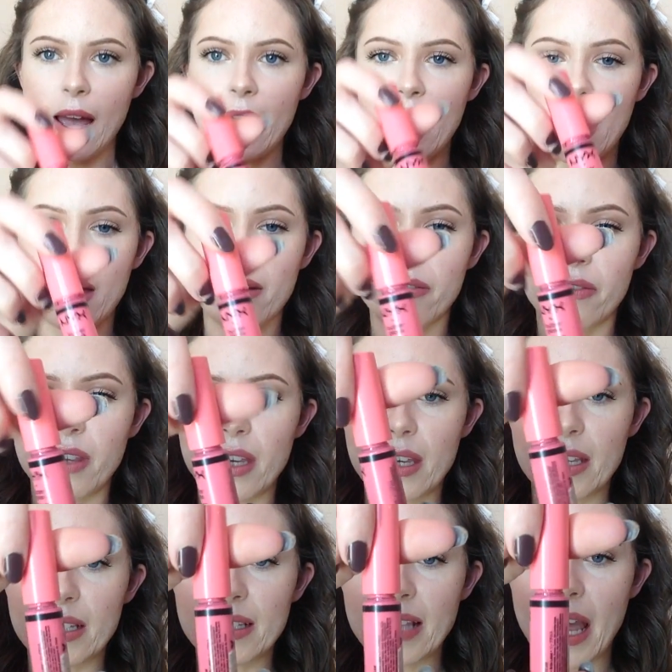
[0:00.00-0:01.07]
I have
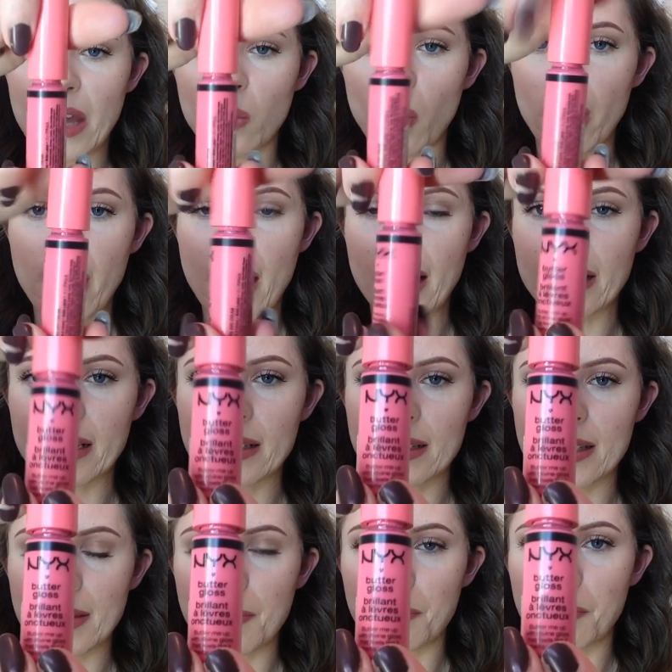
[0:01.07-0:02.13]
this
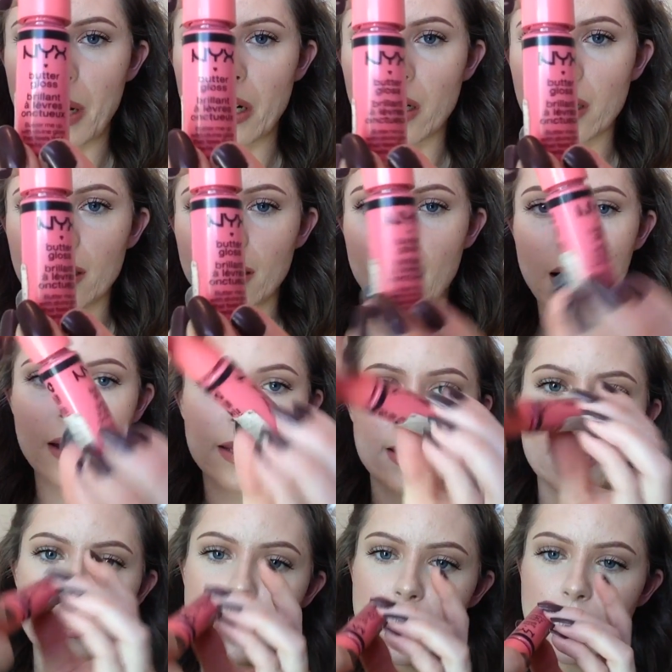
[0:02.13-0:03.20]
NYX Butter
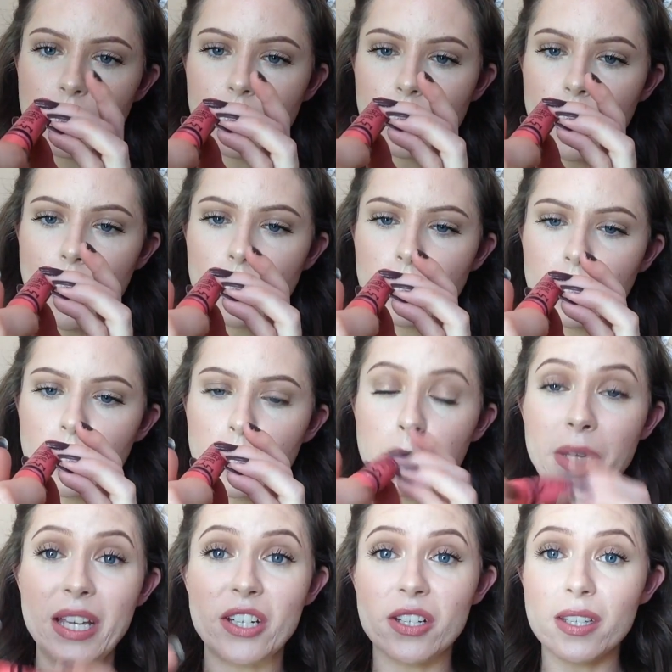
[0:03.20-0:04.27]
Gloss in the color
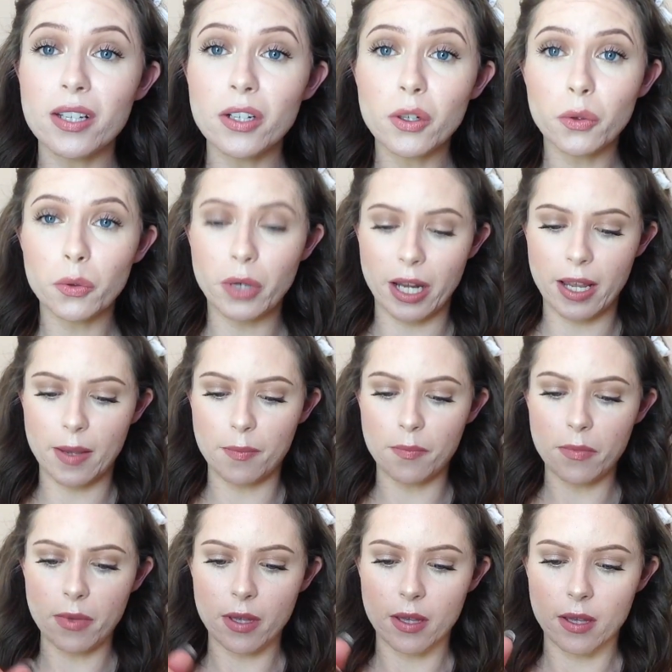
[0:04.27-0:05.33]
Peaches and Cream.